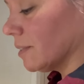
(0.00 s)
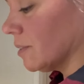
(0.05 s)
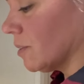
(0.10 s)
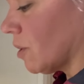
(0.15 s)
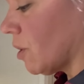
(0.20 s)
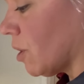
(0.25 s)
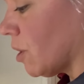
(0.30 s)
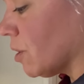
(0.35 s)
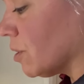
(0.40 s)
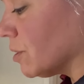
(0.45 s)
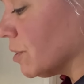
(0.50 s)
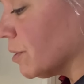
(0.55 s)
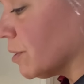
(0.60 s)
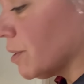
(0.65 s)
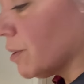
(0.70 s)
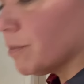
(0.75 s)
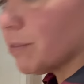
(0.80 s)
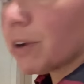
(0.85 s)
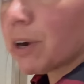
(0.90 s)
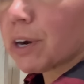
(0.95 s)
all
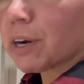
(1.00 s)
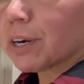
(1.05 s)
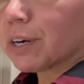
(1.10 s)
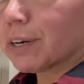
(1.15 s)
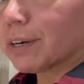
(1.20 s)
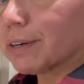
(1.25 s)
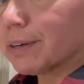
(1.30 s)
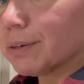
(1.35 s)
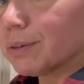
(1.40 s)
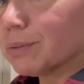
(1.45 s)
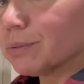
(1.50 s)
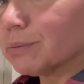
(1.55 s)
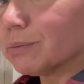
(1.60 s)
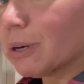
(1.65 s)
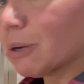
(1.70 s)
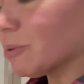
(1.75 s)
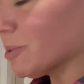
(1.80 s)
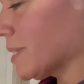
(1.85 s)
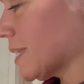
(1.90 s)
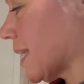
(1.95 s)
of our
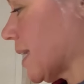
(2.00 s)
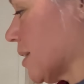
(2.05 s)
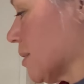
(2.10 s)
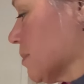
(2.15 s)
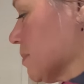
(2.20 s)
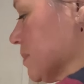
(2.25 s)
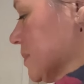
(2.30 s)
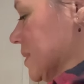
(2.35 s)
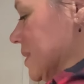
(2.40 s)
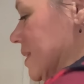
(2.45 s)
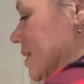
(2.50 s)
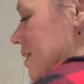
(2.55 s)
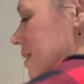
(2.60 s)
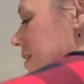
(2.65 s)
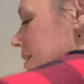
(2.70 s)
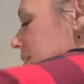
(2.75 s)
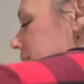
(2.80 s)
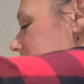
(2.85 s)
rose hips here.